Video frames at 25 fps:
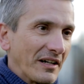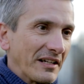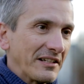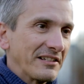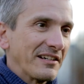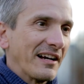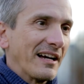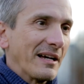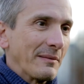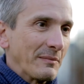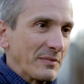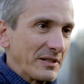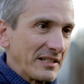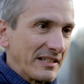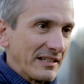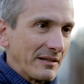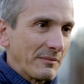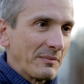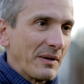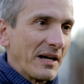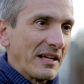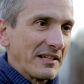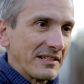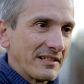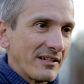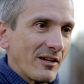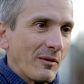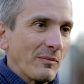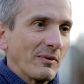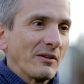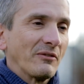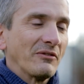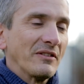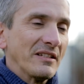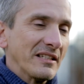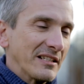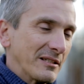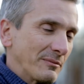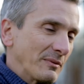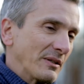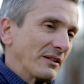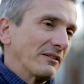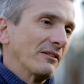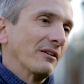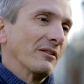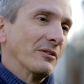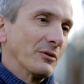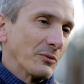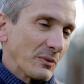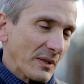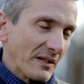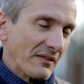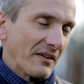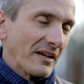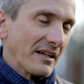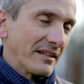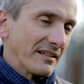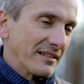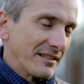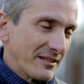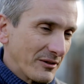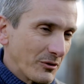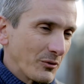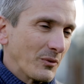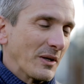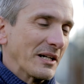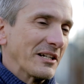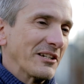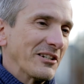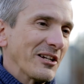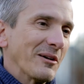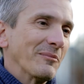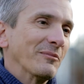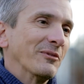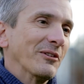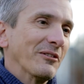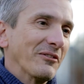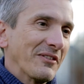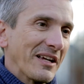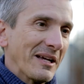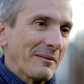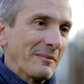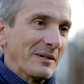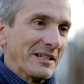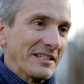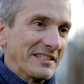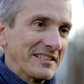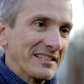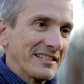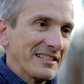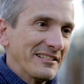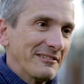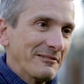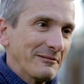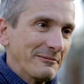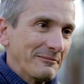uh, times in the past couple of years, because we've had quite a number of cabinets.